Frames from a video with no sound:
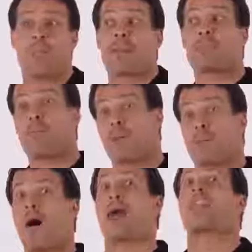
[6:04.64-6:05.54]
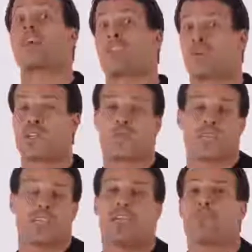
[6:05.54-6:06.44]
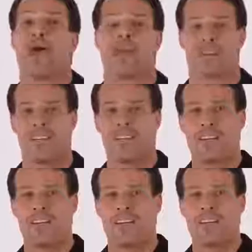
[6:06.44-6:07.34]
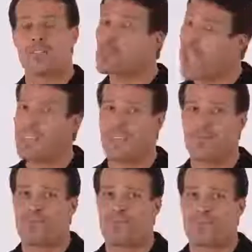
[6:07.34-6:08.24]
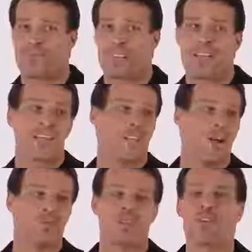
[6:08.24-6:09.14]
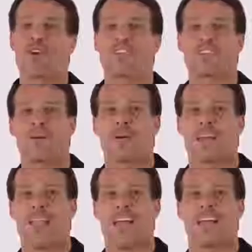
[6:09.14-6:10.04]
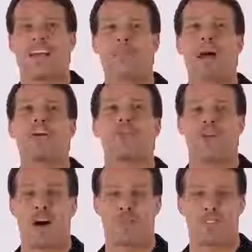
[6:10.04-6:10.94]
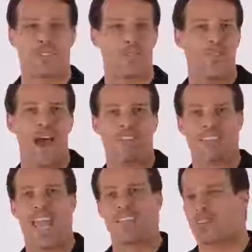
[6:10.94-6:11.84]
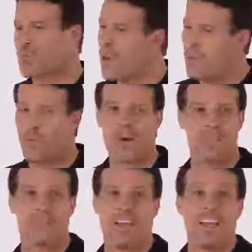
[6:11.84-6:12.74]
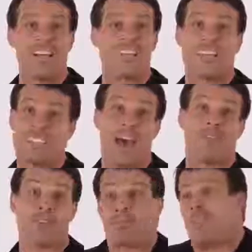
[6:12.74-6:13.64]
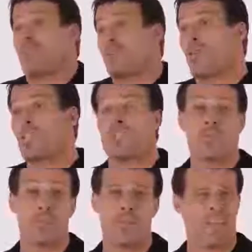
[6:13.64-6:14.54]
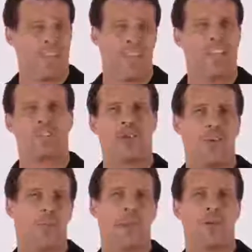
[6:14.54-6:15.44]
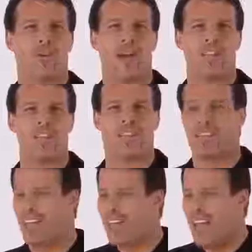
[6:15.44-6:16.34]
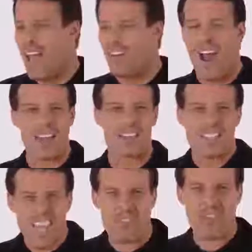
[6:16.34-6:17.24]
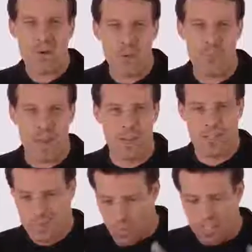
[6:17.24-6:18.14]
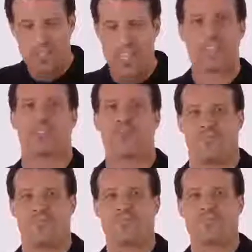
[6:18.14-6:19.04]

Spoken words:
Now many people are modeling his rituals to get better. It's amazing. You know, you look at somebody like Michael Phelps, the 2008 swimmer, won 7, only 2 people I think in history, if I remember correctly, that have gotten 7 gold medals in one session.